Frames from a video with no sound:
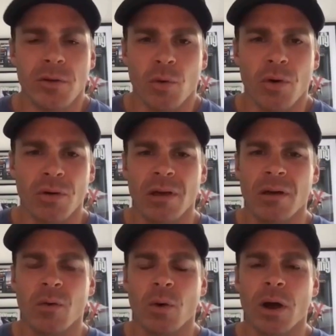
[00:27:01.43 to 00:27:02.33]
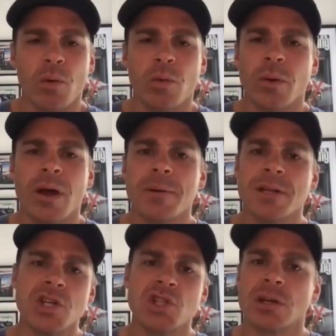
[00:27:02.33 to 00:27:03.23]
you more. Like, why would we not be
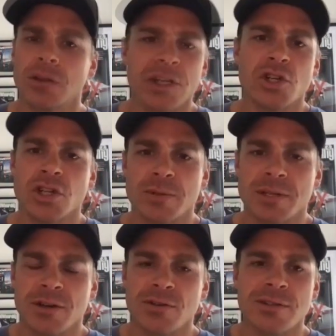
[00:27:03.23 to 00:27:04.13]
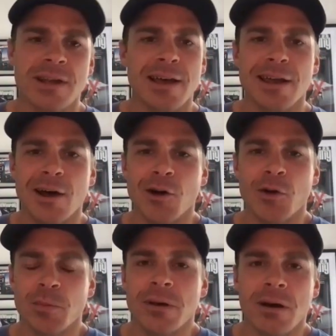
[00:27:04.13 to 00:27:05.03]
teaching leadership skills and how to
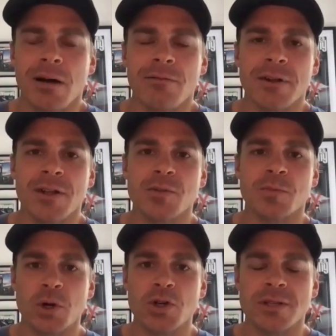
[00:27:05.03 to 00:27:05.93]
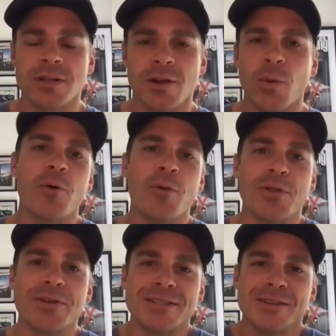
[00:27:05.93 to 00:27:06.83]
be a confident person? And why
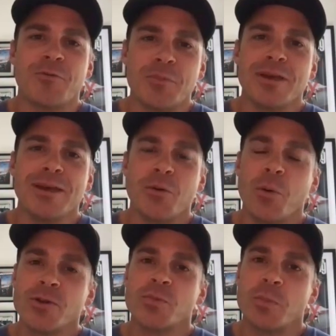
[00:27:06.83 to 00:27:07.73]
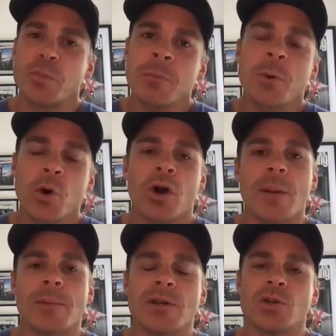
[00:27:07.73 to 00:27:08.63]
wouldn't this stuff be what's being
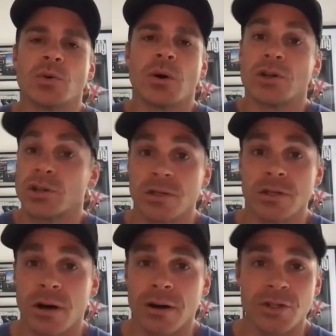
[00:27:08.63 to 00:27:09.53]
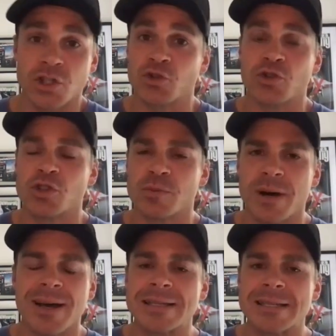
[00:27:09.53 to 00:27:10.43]
programmed into our young children's
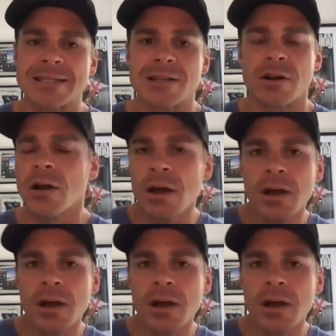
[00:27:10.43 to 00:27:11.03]
minds as they're,